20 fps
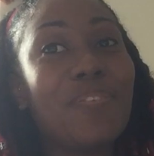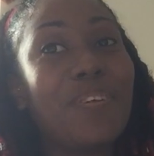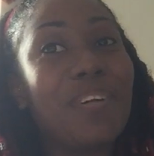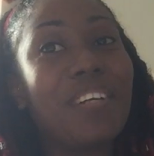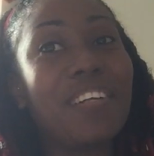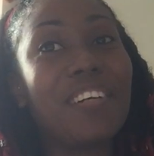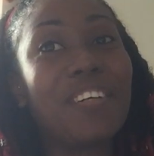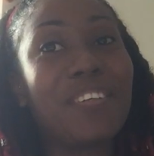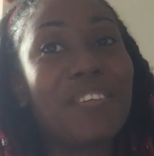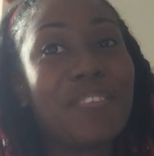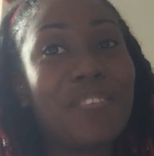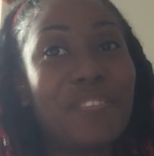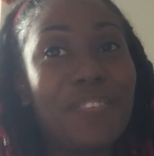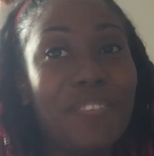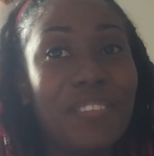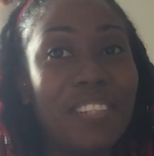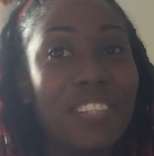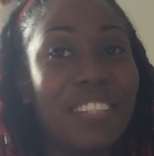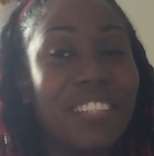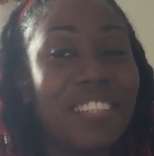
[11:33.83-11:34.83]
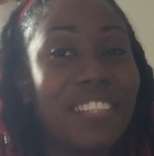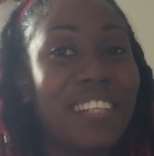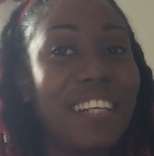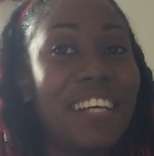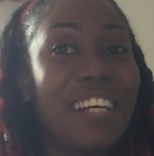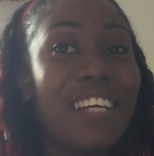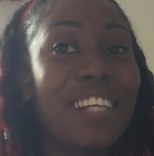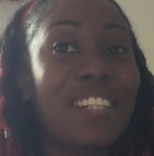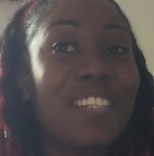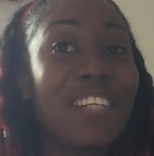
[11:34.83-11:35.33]
no, I'm not going to finish.
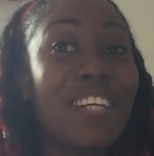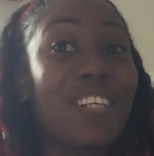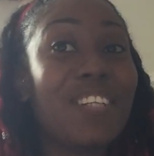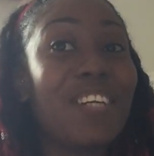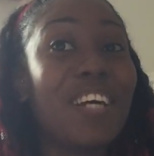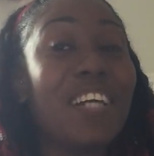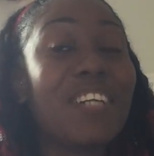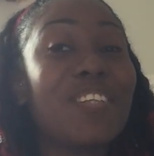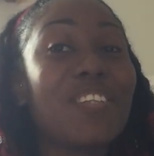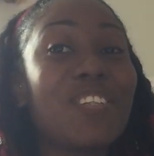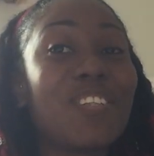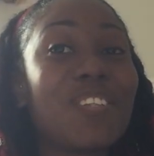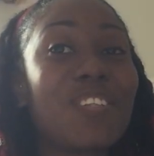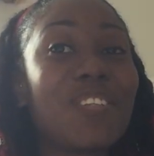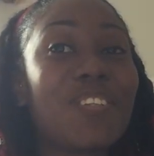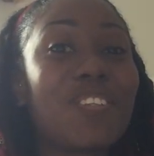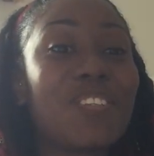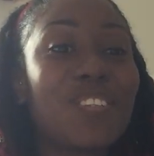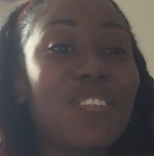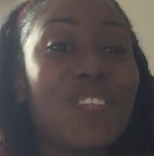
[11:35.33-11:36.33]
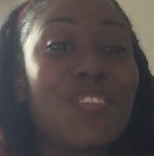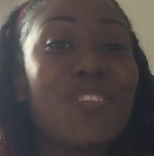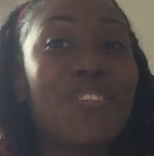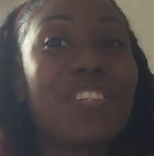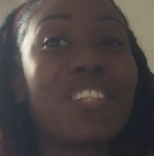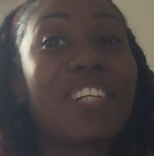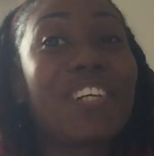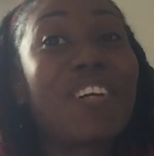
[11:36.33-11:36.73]
So I just choose the